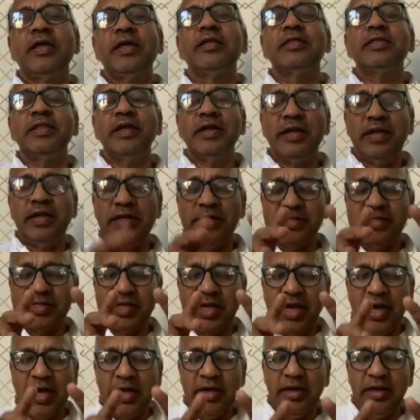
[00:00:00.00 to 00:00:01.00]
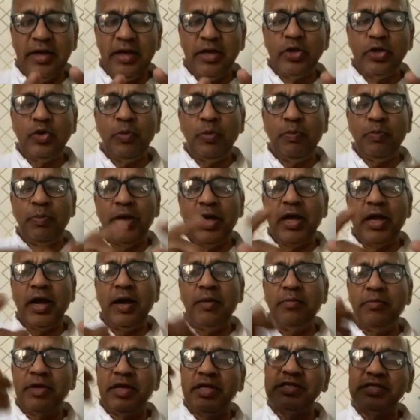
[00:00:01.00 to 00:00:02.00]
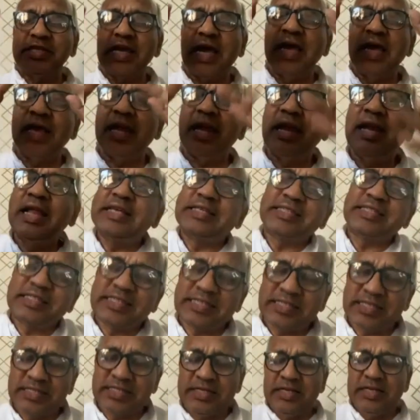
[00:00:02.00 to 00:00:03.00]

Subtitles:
The desire to become desireless